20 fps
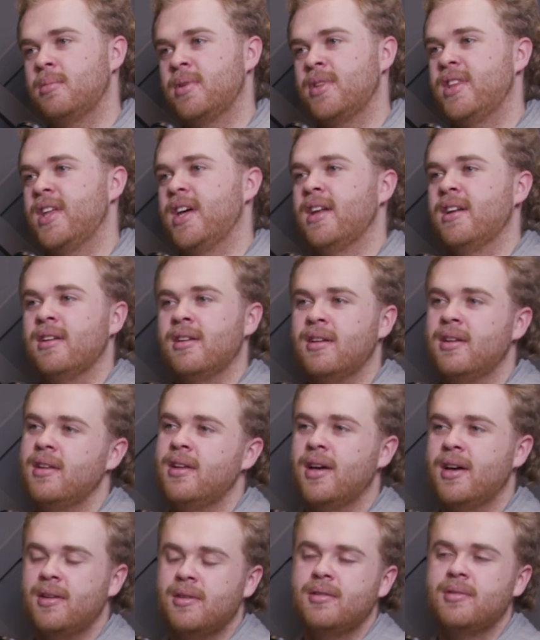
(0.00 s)
But then,
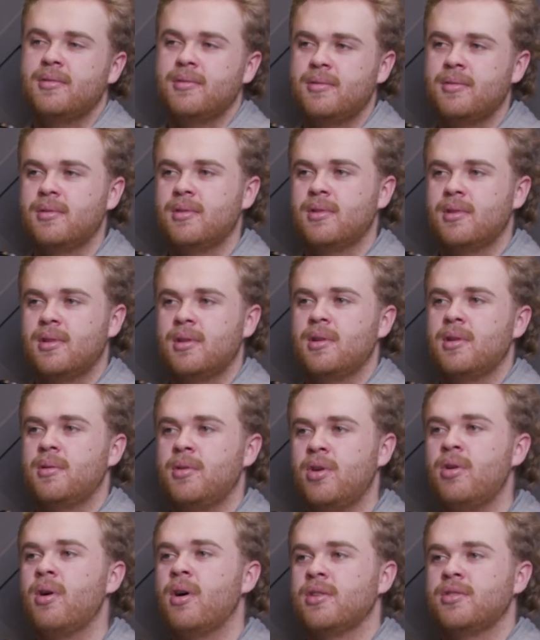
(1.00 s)
yeah.
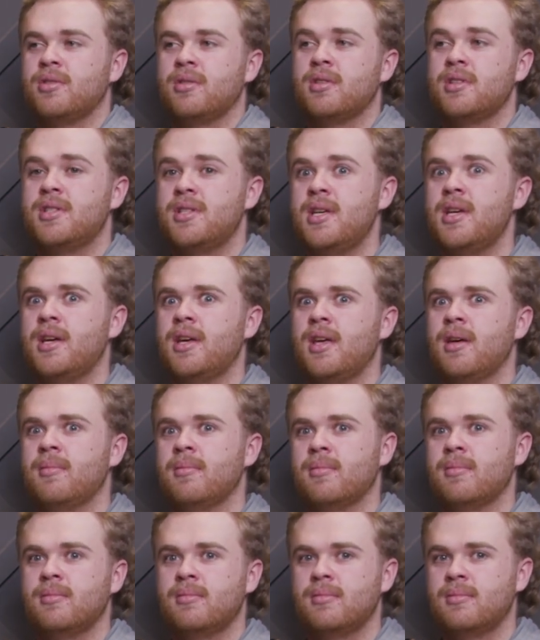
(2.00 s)
You also are seeing him.